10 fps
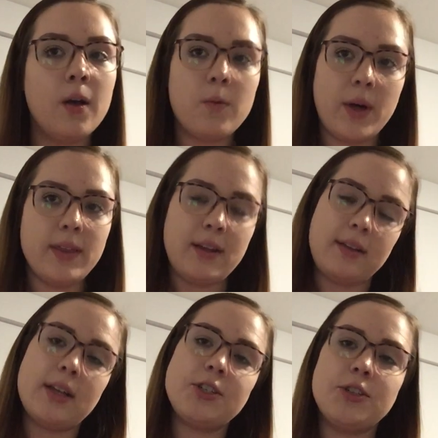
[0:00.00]
One thing
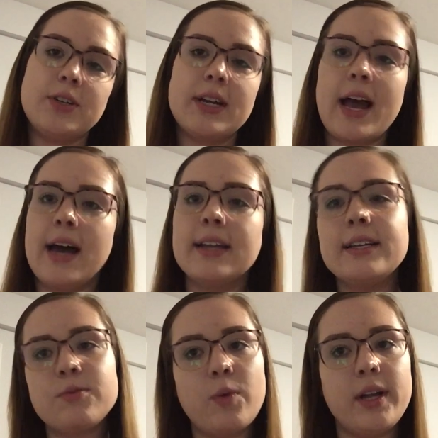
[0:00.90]
that you could add
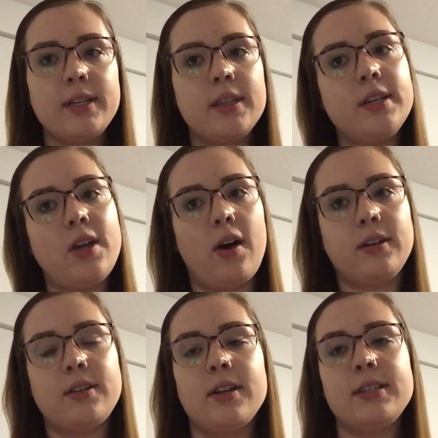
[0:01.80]
is what the dog
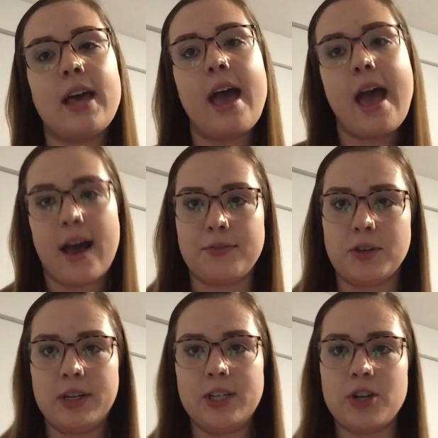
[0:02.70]
does after
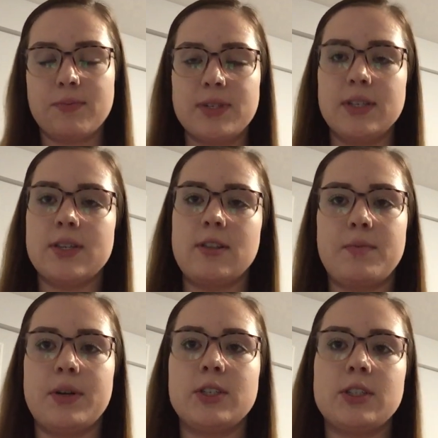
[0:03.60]
he jumps into the
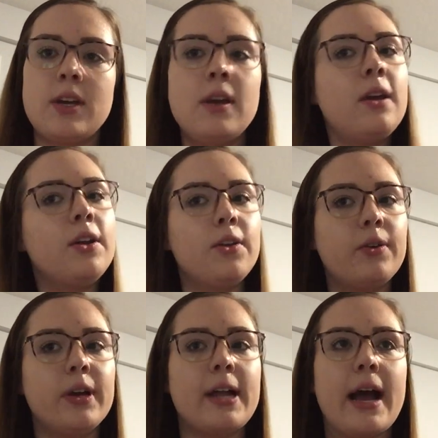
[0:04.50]
bush. You
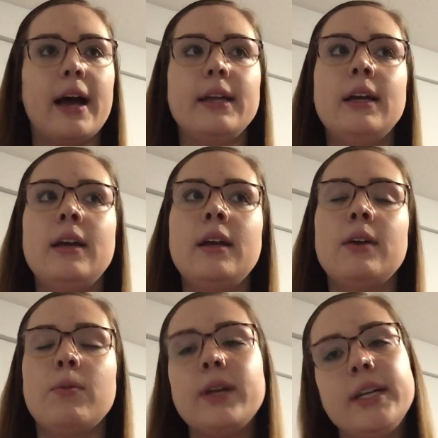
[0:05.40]
could add
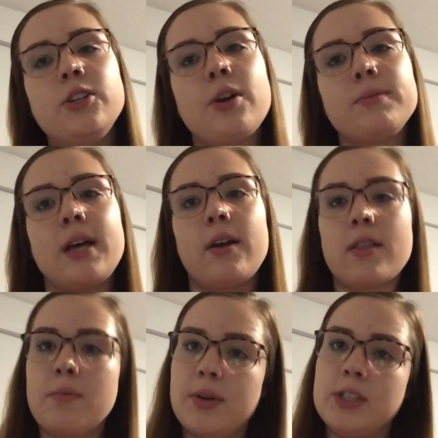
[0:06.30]
when he jumps out of
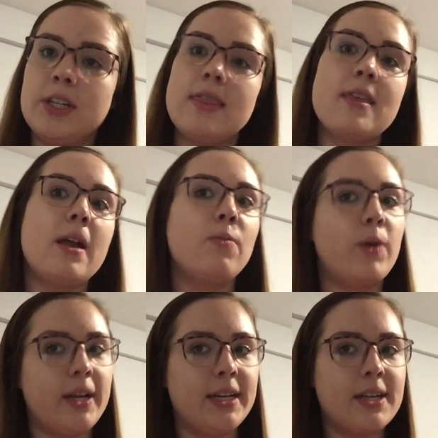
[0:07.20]
the bush and then
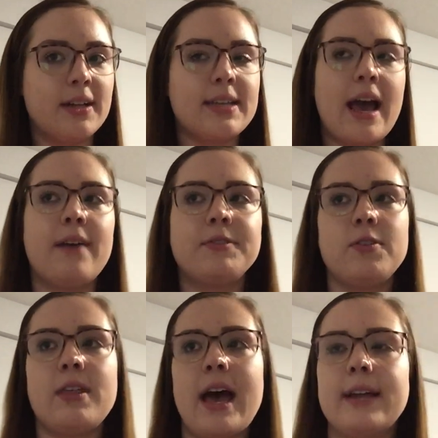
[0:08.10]
what he does after
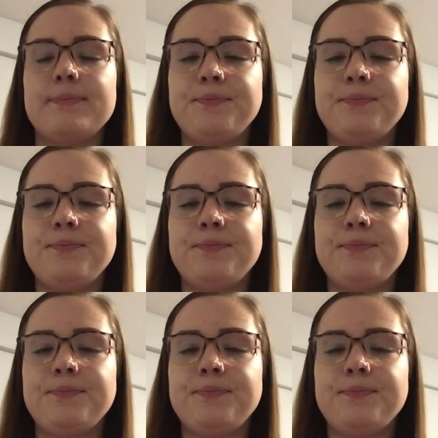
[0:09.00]
that.